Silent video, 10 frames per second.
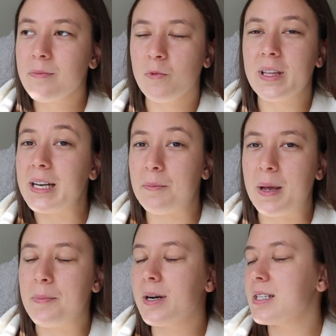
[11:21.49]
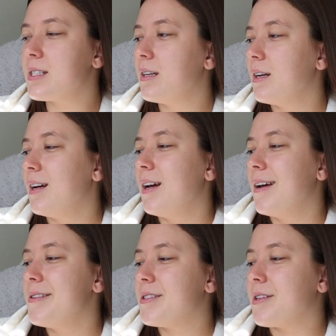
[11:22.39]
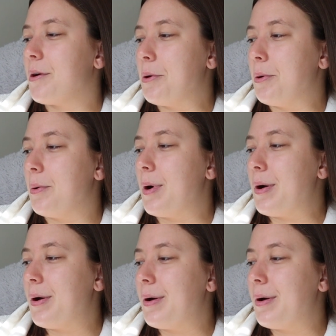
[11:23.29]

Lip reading: related papers. So